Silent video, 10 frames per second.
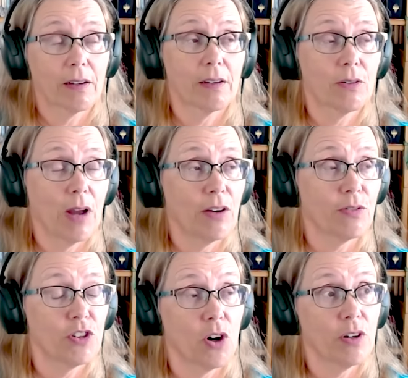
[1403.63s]
Crown of
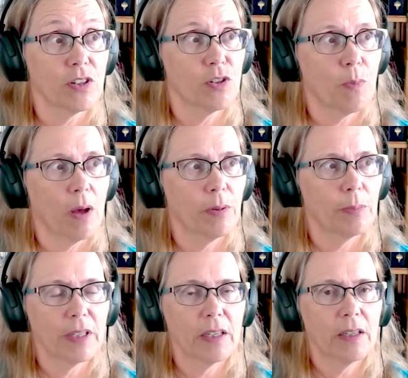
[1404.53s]
Stars is
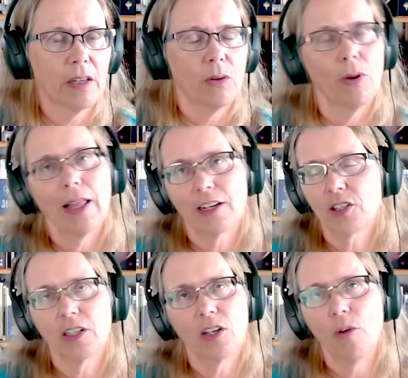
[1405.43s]
probably, well,
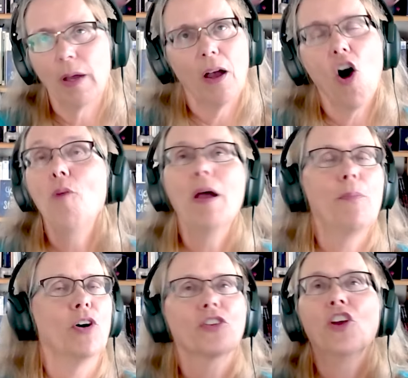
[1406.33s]
actually all my
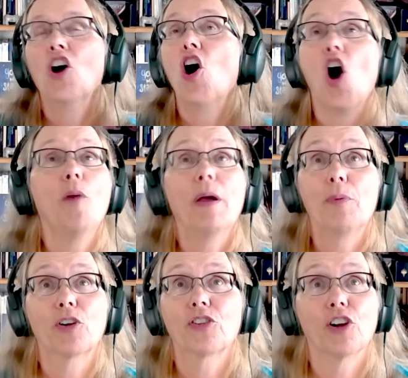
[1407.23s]
books
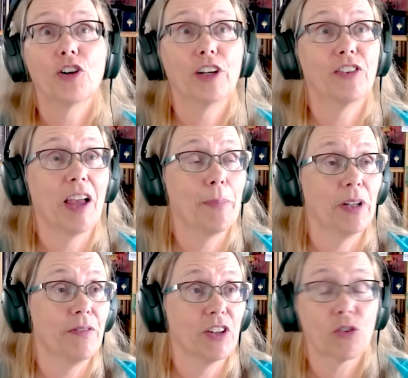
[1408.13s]
are a good example
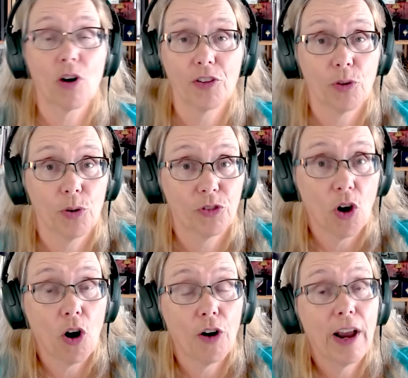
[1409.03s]
of this. Crossroads
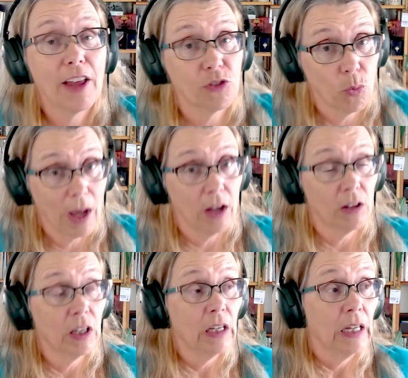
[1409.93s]
are as
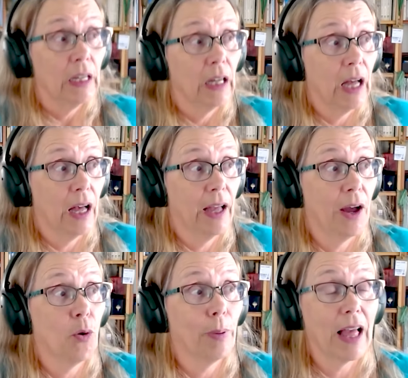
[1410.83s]
well.
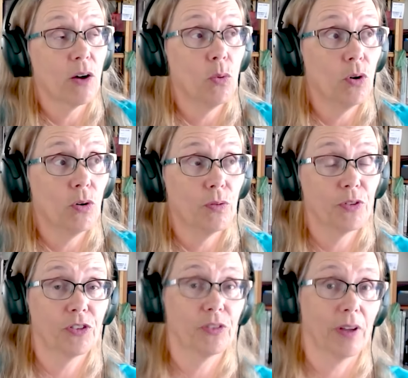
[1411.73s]
Or Black
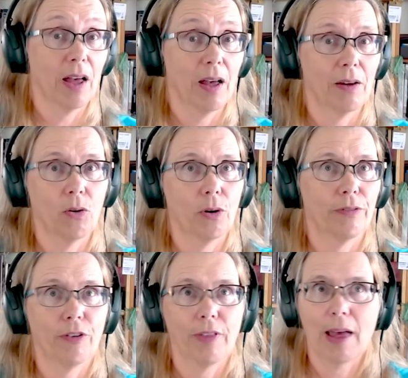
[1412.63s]
Wolves, or
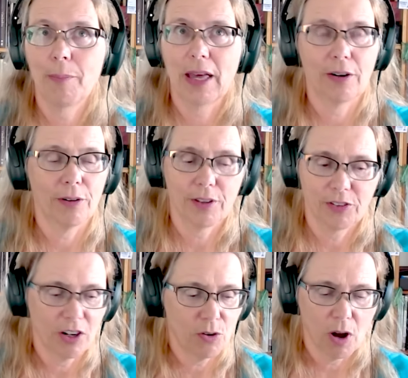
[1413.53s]
for that matter, the
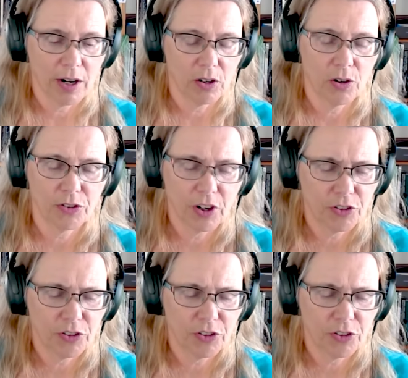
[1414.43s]
Sun Chronicles.